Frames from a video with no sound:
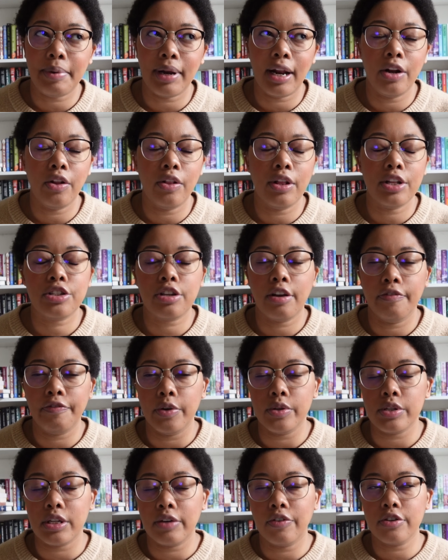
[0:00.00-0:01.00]
And I know that's
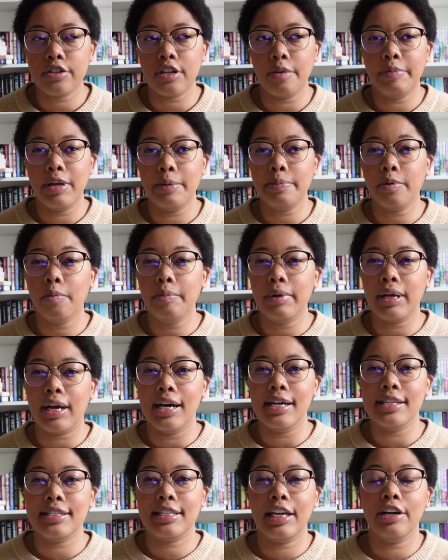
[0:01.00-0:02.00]
confusing for some people
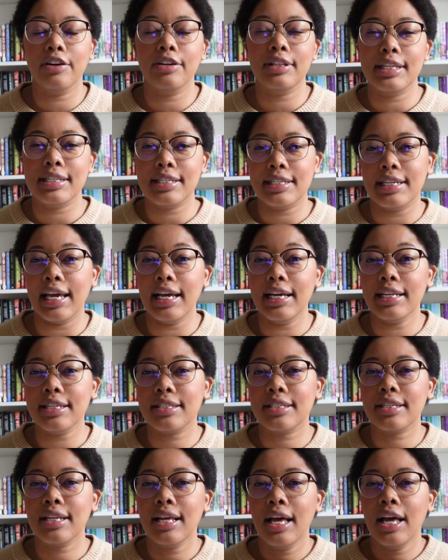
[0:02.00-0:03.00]
because here in the
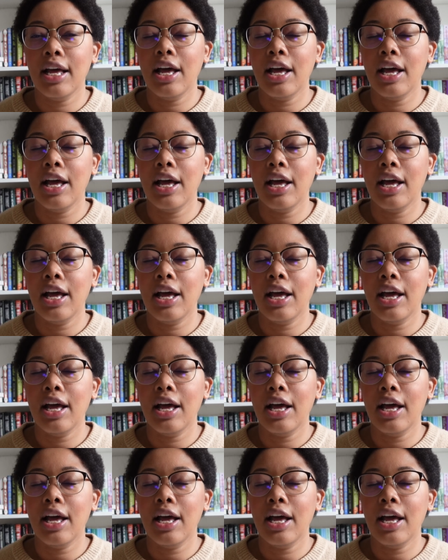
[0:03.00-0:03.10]
States,